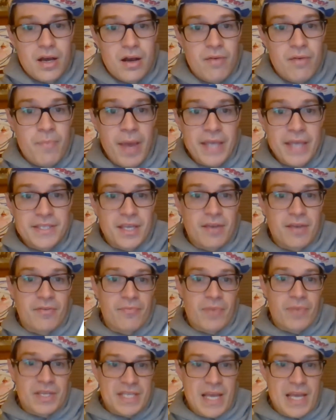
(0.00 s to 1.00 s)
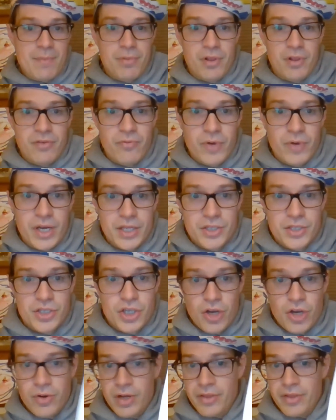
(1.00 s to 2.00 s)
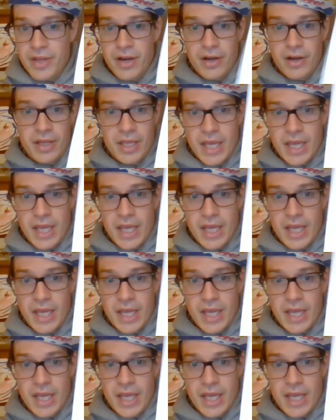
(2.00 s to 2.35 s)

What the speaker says: a basic example of what it's shown on there.